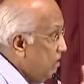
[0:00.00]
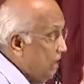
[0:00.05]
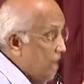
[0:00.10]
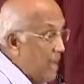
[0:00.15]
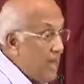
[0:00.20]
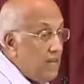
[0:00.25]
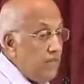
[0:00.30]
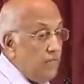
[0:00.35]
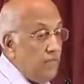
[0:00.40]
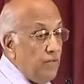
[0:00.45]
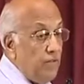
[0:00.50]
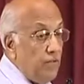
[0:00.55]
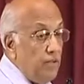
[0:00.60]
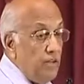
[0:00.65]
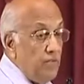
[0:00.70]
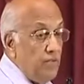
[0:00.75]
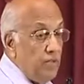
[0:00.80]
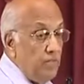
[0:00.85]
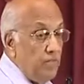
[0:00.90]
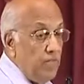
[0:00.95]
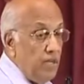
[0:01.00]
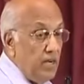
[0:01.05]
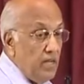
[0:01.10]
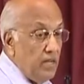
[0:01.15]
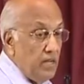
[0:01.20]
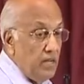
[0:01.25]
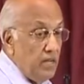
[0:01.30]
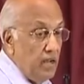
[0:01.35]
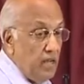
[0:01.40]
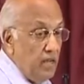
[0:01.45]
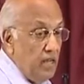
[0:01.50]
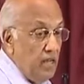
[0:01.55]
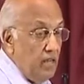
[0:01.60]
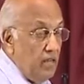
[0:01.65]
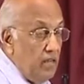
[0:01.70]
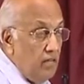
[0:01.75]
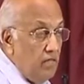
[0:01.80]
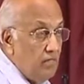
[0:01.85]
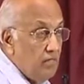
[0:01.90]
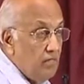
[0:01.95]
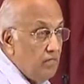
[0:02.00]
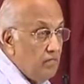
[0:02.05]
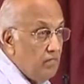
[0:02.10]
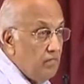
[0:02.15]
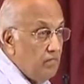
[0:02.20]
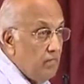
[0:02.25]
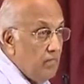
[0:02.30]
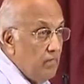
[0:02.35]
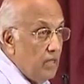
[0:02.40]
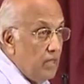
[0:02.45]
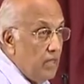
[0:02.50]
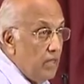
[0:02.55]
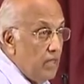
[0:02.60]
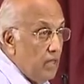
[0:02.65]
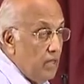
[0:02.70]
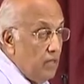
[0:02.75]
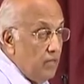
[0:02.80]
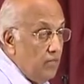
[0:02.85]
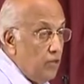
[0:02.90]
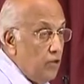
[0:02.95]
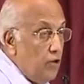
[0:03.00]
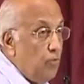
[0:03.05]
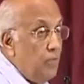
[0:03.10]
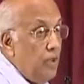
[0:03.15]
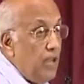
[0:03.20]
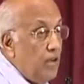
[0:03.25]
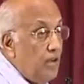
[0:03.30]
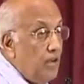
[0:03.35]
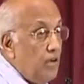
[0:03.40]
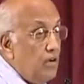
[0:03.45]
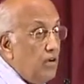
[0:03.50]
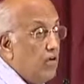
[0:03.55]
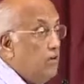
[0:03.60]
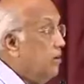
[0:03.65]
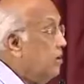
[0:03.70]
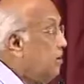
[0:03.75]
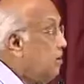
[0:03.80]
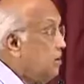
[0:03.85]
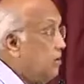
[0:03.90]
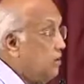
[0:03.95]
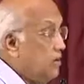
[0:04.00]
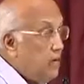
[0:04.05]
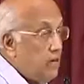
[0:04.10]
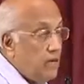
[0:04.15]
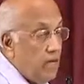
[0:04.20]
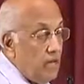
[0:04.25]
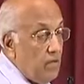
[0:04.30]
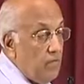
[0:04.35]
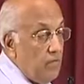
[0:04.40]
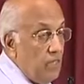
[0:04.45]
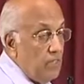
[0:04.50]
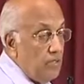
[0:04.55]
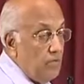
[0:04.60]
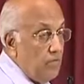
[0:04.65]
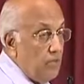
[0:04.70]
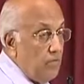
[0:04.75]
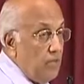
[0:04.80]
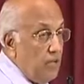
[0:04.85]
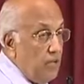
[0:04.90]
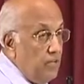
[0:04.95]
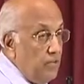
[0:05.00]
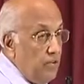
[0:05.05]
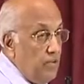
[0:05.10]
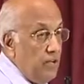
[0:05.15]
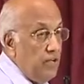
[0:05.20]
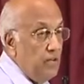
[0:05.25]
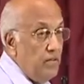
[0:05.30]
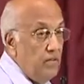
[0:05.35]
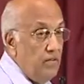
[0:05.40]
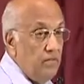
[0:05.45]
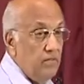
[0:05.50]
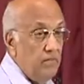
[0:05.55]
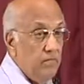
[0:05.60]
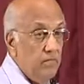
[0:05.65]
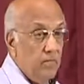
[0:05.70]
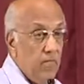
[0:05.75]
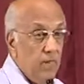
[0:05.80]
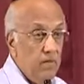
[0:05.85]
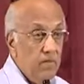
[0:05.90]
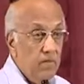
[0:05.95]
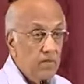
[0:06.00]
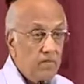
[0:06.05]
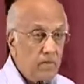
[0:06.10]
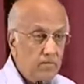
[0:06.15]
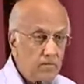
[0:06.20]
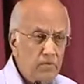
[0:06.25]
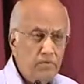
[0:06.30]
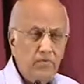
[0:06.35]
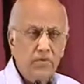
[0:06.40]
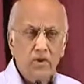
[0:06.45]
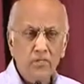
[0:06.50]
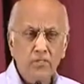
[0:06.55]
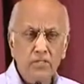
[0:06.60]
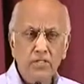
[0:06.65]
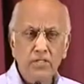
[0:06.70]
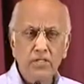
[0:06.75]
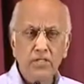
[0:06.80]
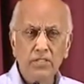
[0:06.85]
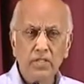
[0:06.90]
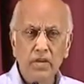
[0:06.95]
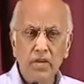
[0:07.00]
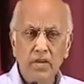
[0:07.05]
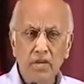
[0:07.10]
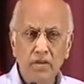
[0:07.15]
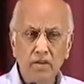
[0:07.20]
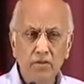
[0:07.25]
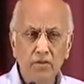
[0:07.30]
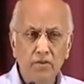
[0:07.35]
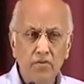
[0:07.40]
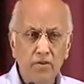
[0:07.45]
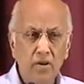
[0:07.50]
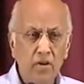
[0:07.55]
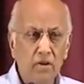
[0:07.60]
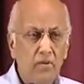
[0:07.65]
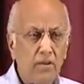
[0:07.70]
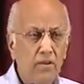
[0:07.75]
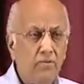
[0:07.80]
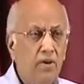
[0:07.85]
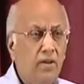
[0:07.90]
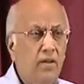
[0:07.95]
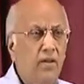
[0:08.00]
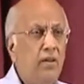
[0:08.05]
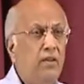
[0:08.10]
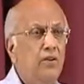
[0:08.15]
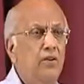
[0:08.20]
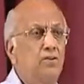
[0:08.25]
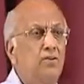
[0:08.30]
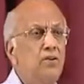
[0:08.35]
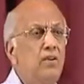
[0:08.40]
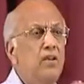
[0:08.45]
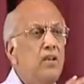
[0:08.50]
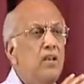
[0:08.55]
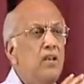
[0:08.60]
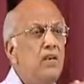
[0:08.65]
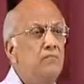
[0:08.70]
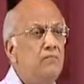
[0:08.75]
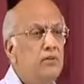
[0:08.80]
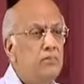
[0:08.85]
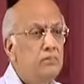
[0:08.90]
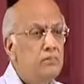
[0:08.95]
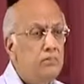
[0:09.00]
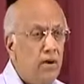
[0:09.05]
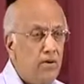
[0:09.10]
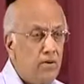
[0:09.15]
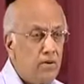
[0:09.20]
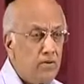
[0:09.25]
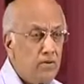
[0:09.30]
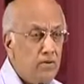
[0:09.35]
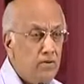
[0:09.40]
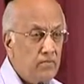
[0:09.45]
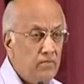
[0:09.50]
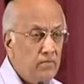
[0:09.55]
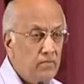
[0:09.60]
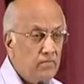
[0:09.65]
Land flowing with milk and honey, and if they obeyed God, all their enemies would be defeated. There were promises like in Deuteronomy 28, you'll never borrow,